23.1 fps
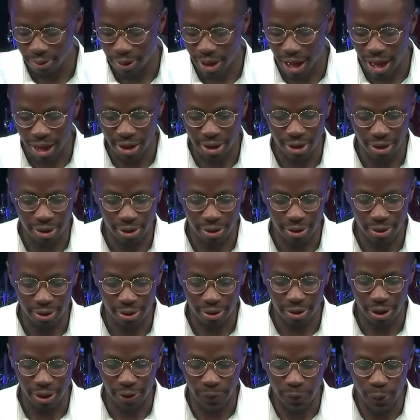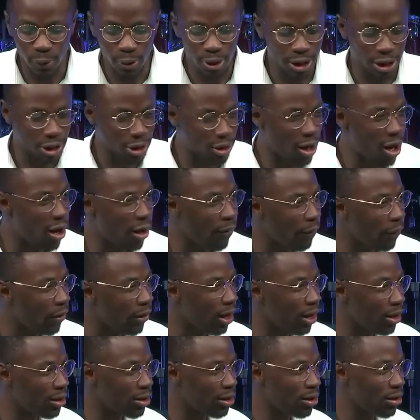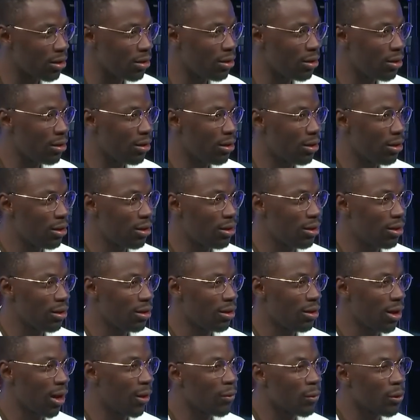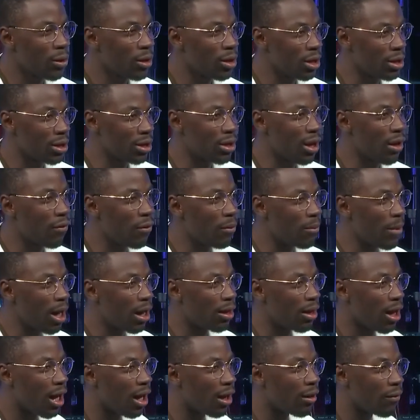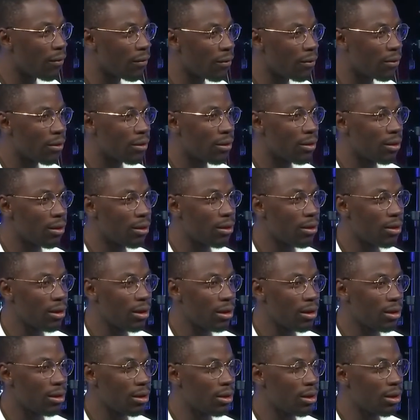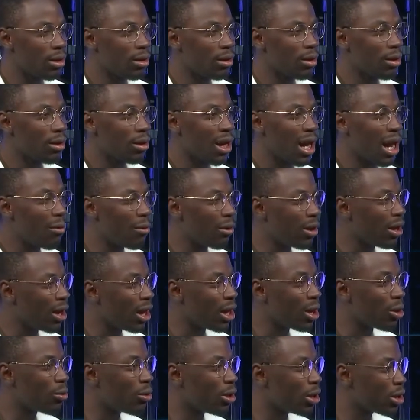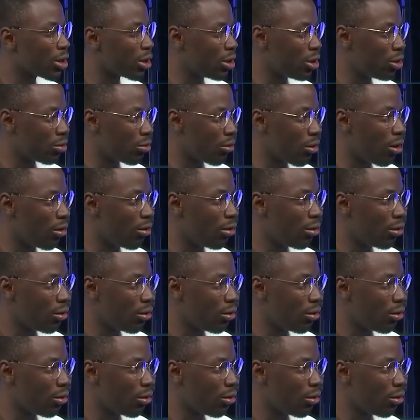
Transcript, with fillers: And even though there's conflict, even though there's stuff in my life, I relinquish control.